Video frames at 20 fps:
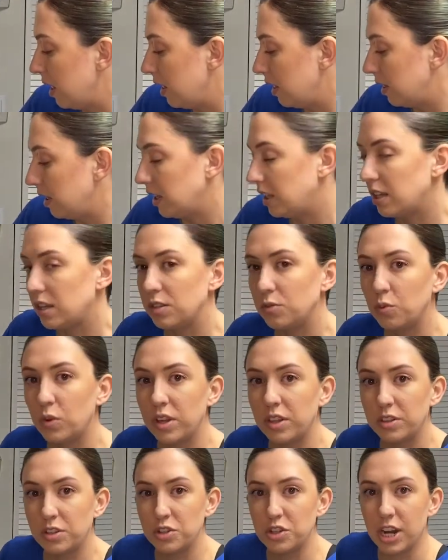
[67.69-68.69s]
This is
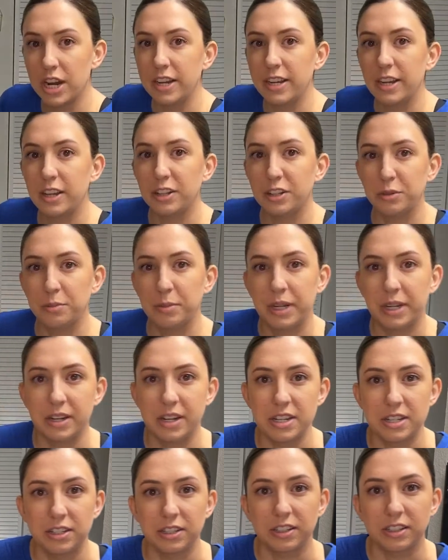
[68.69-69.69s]
what dried
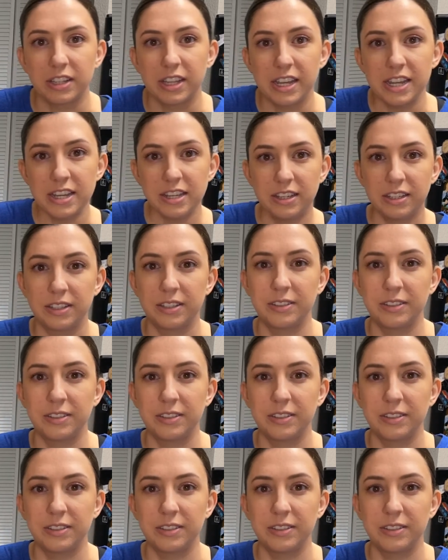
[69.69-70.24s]
elderberries look like.